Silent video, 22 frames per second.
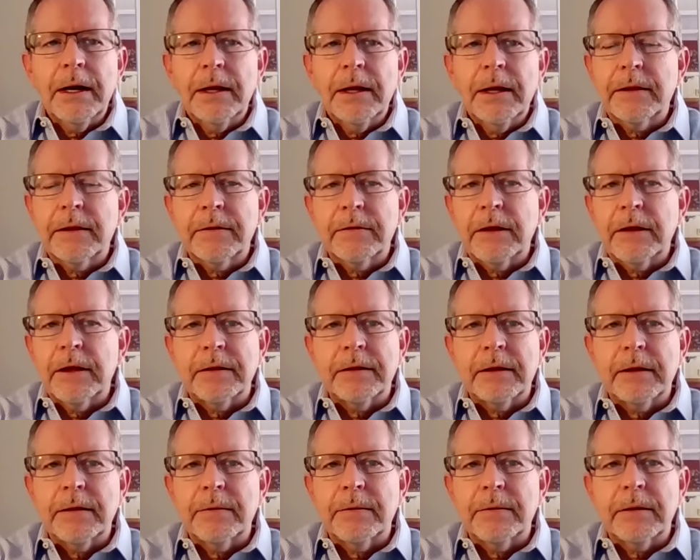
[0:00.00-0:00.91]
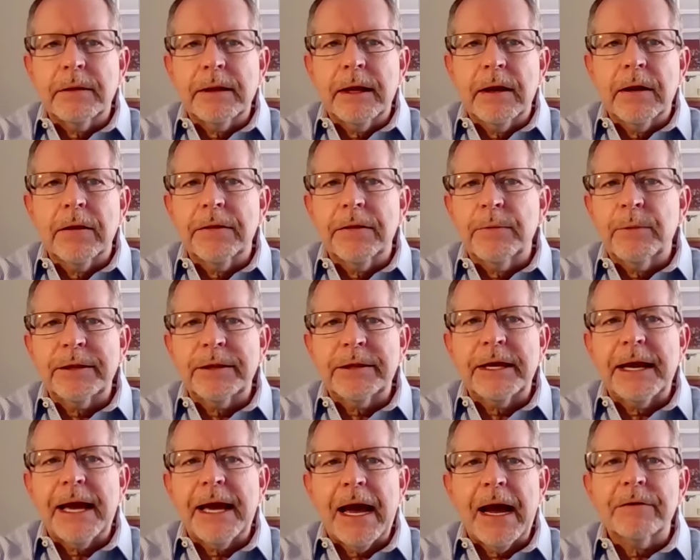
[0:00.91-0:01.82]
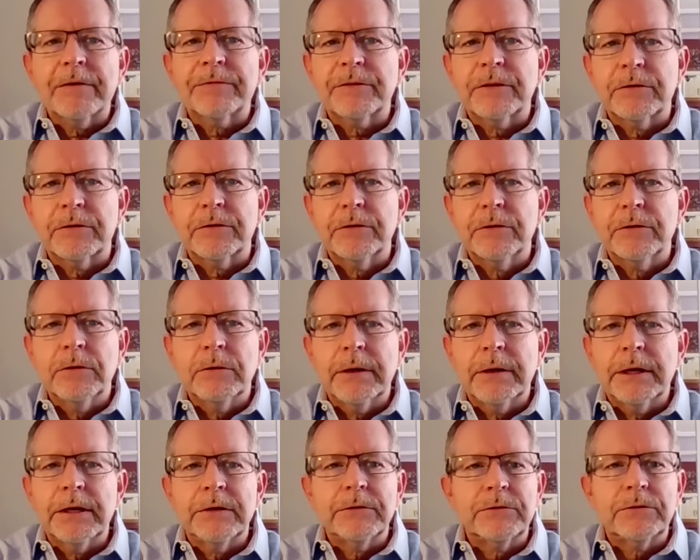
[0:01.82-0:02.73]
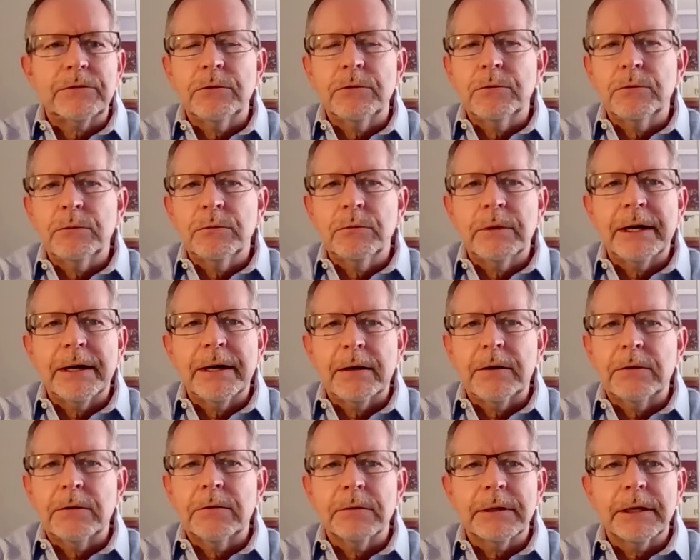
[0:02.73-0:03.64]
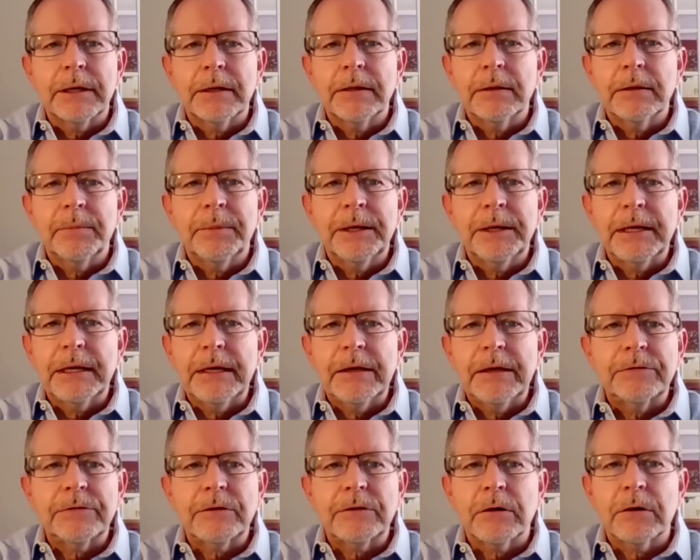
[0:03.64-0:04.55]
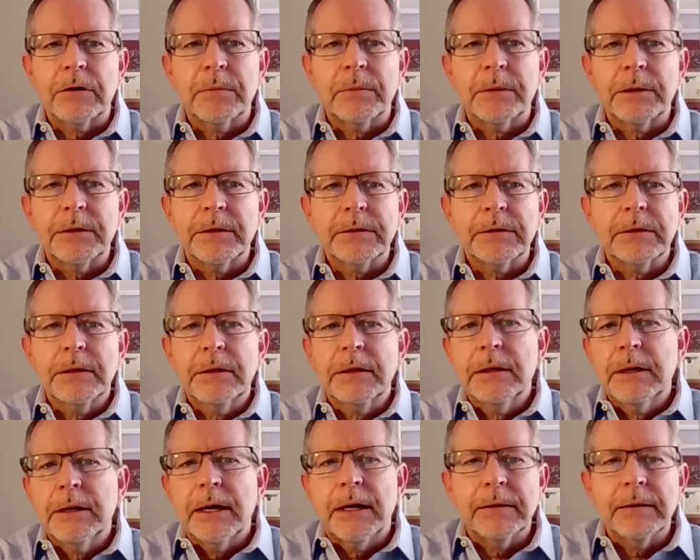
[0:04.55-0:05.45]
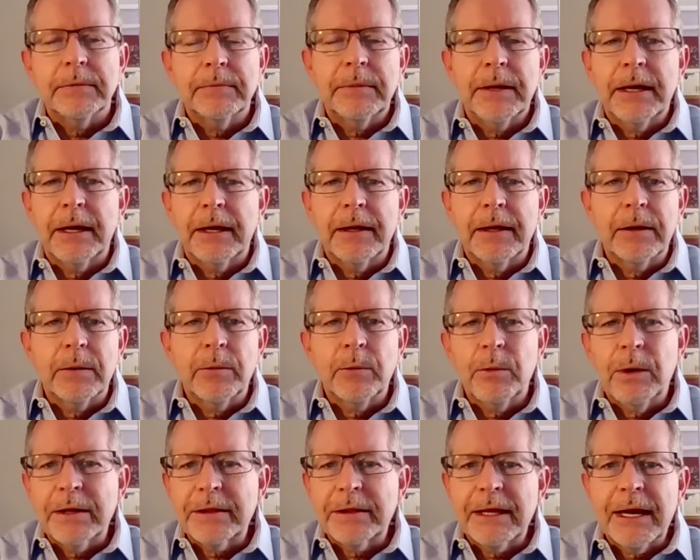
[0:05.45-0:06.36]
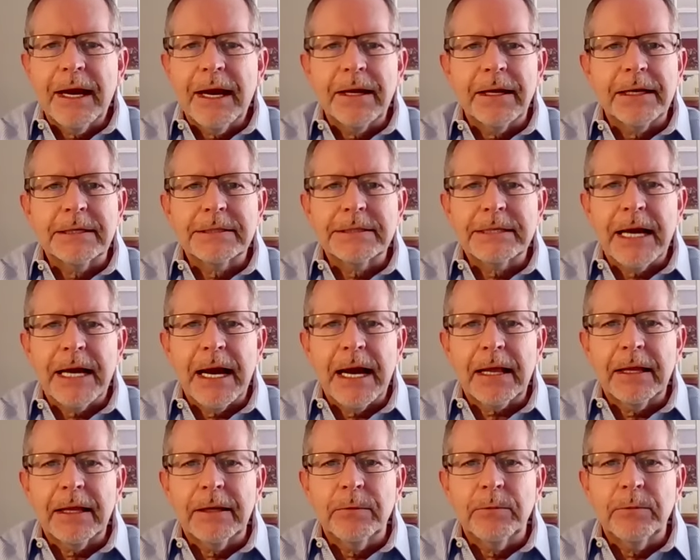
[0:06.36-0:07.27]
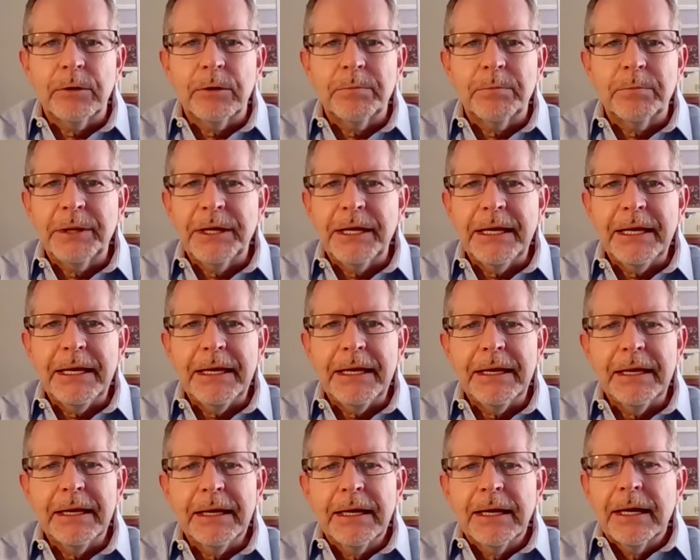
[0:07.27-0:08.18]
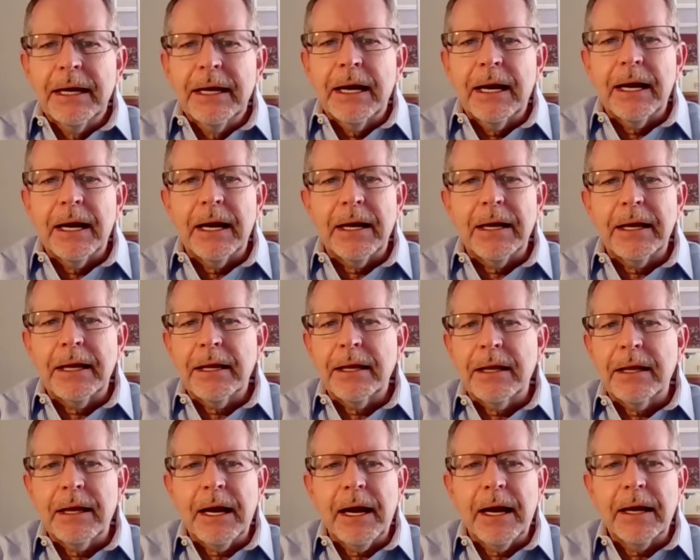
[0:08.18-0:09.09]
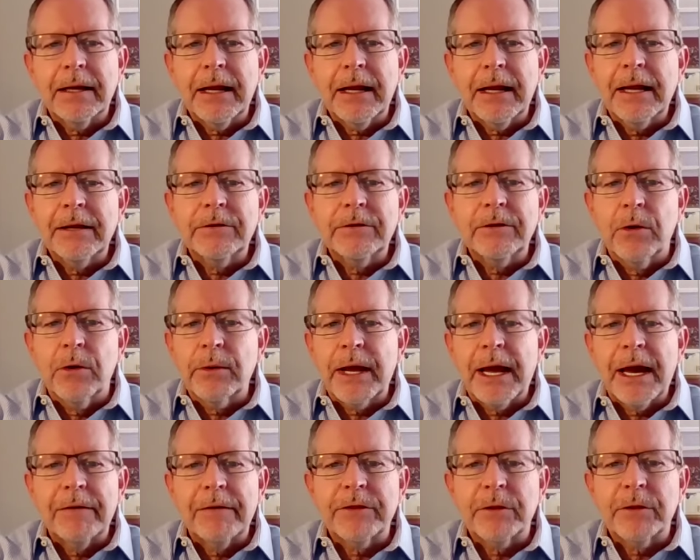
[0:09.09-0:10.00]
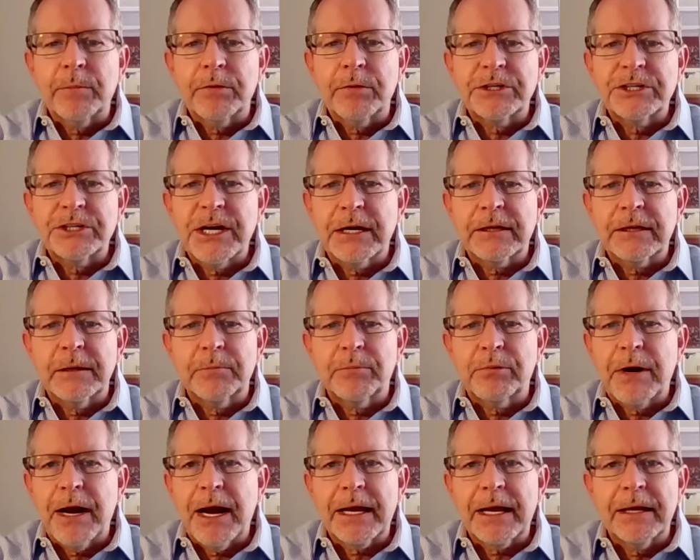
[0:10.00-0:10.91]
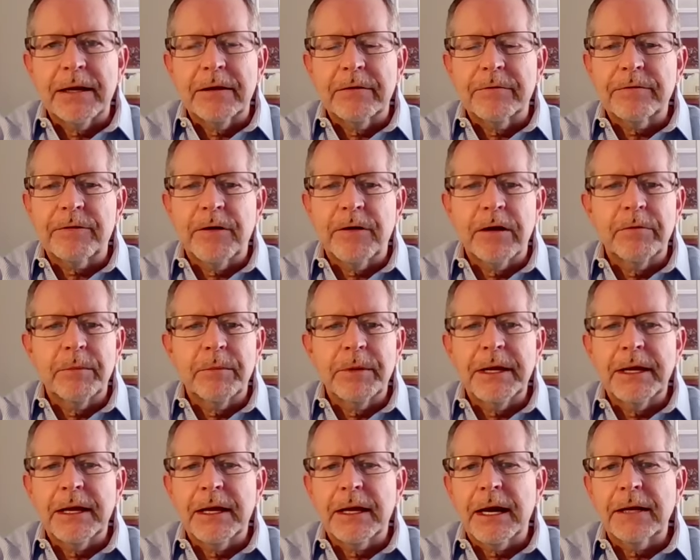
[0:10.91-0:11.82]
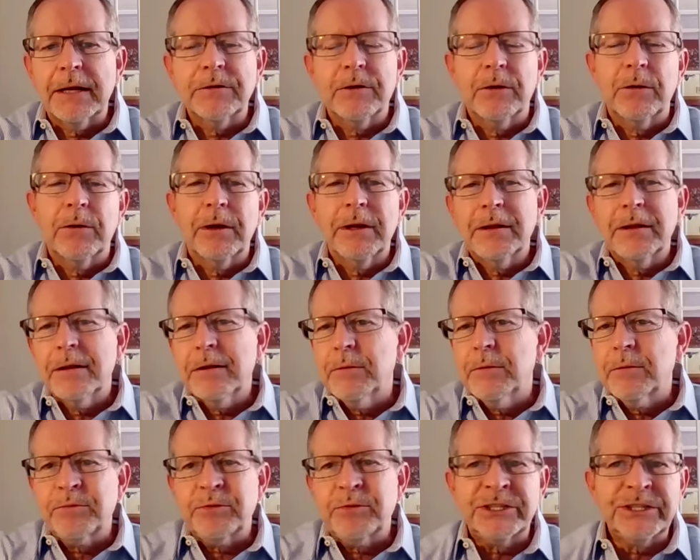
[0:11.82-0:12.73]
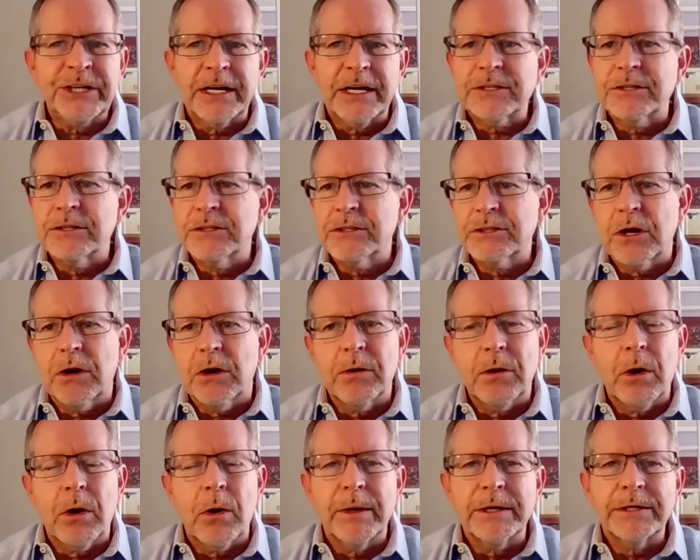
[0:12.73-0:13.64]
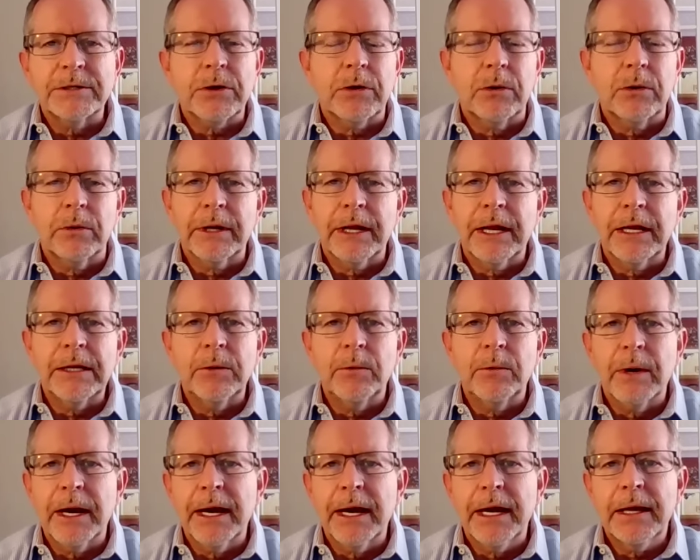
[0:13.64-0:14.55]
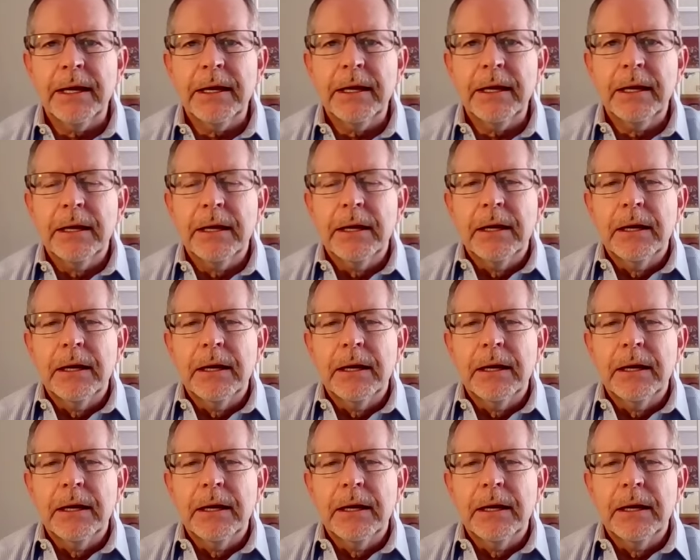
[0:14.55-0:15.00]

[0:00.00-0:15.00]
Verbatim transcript: I, it, what they have to do is do well in the Big East tournament. Uh, and what that exactly would be, I, I don't have the projected bracket in front of me, and I don't, and the projections don't always hold anyway,